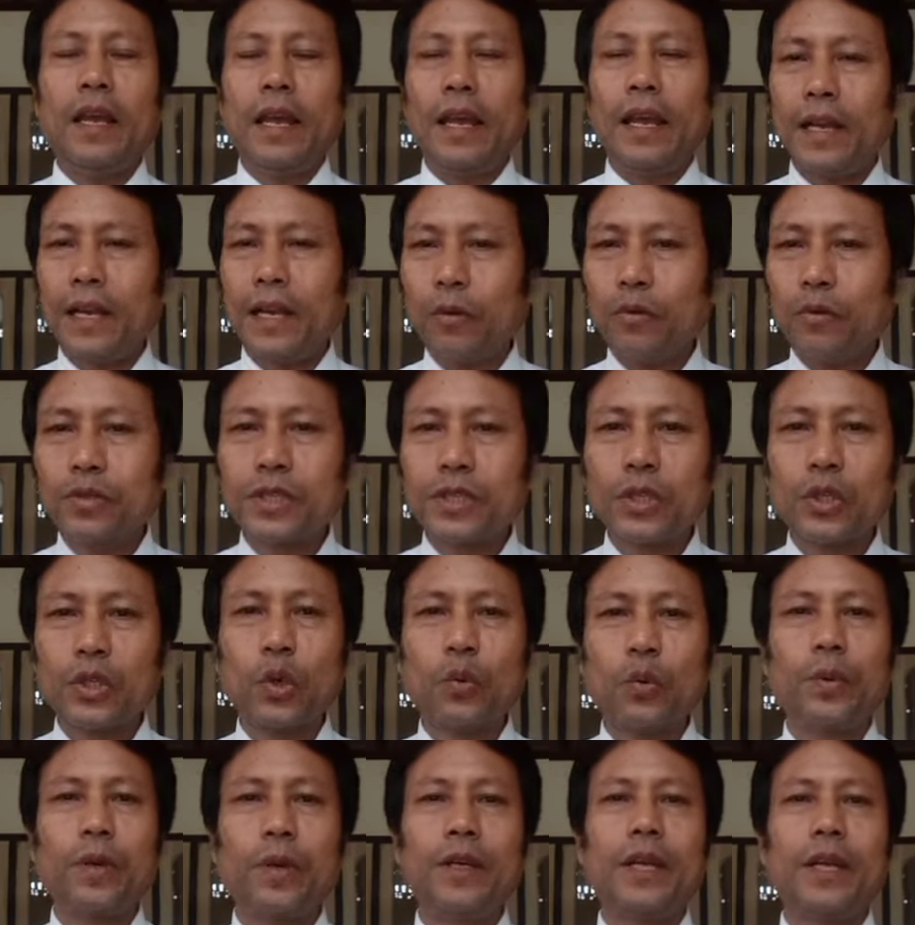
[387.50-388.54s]
announce the
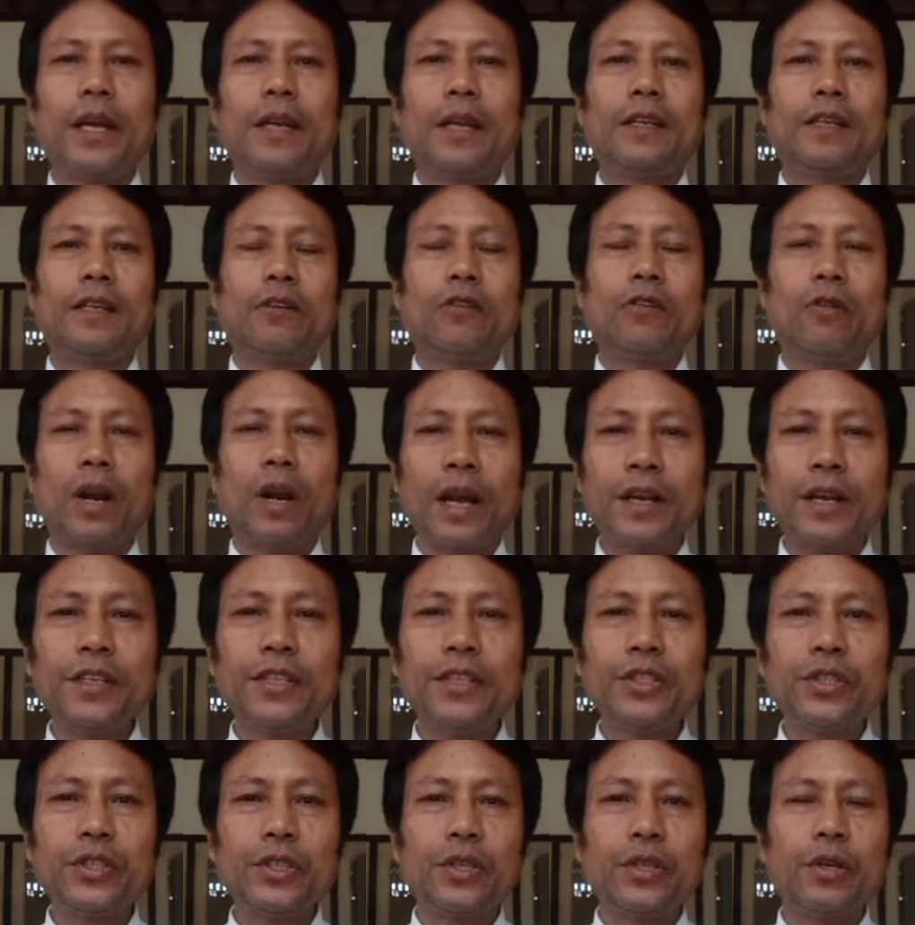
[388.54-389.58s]
topic and write
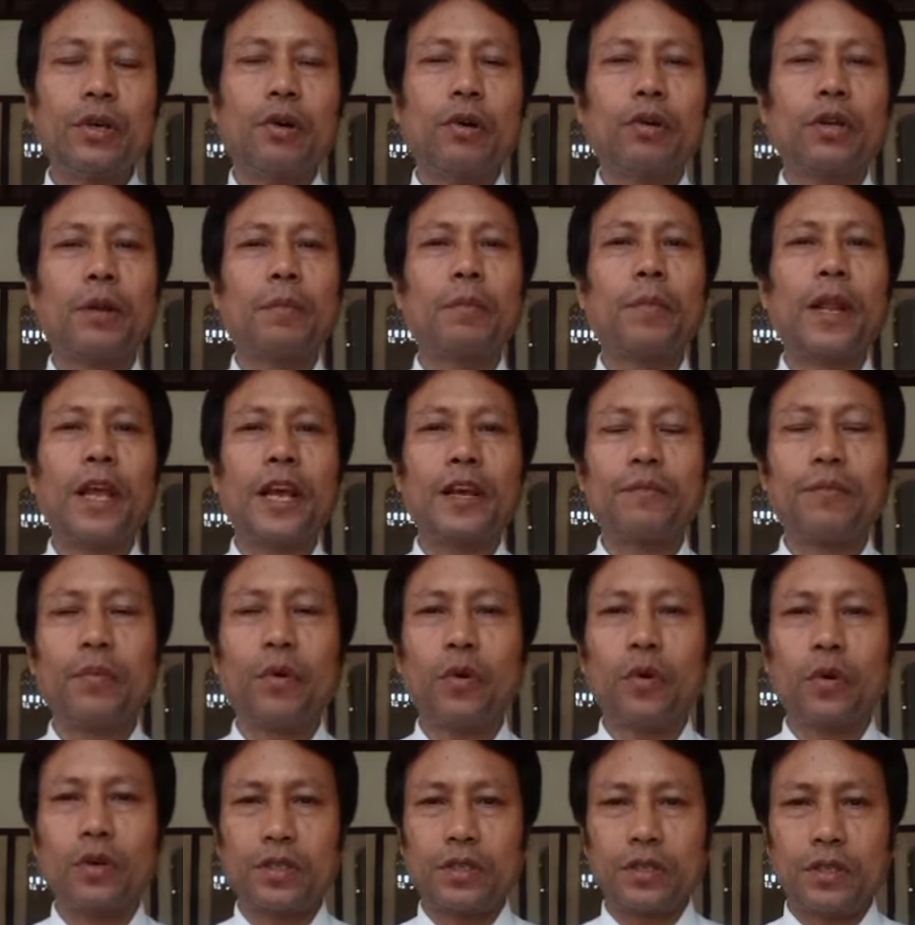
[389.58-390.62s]
it on the
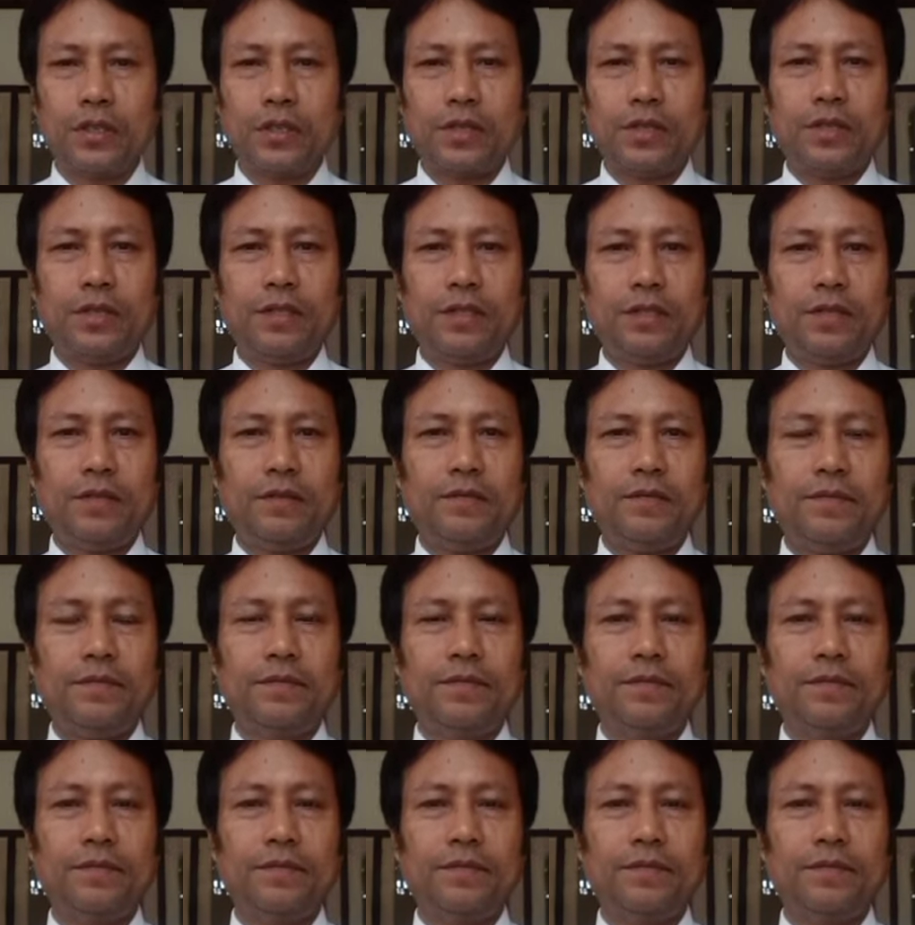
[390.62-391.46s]
blackboards.